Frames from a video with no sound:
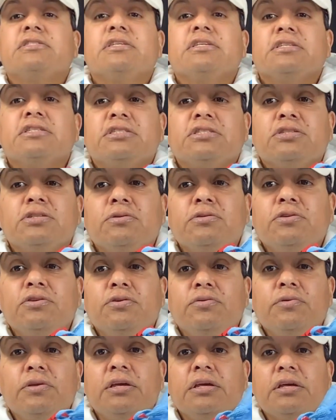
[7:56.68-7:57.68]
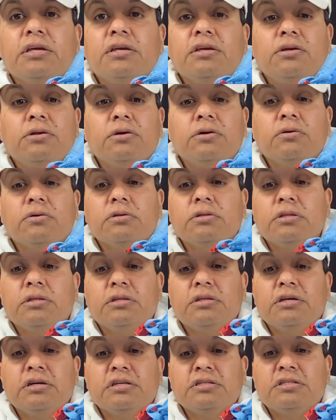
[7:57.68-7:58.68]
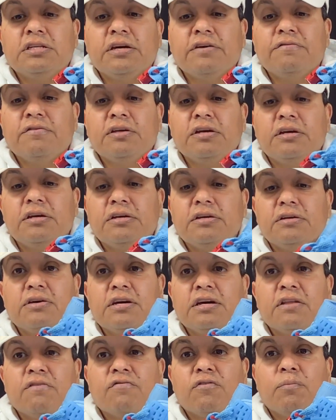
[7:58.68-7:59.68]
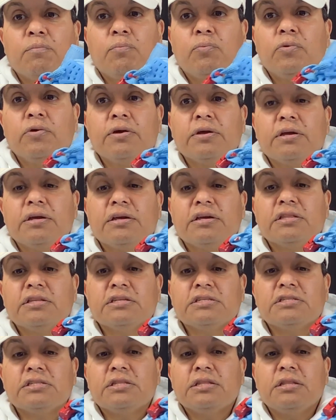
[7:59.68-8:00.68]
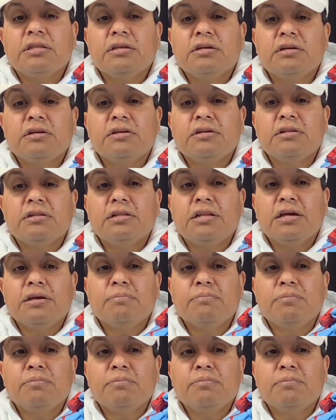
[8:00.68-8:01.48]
this shoe unique, it does have that elephant print and this light